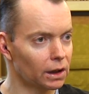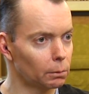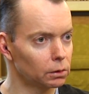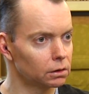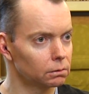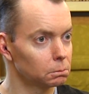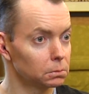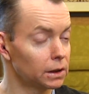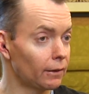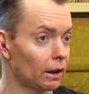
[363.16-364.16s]
that would
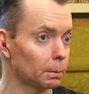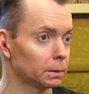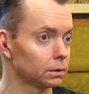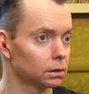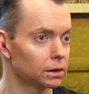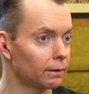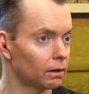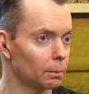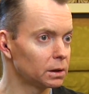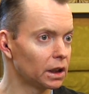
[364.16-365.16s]
never happen
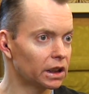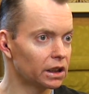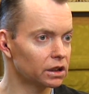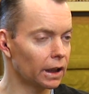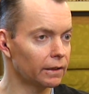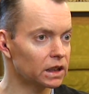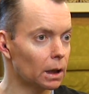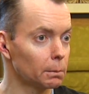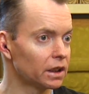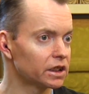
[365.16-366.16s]
in their kid's
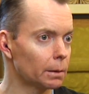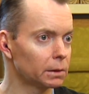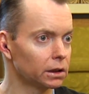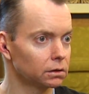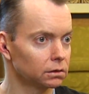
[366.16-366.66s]
lifetime, and it's happening.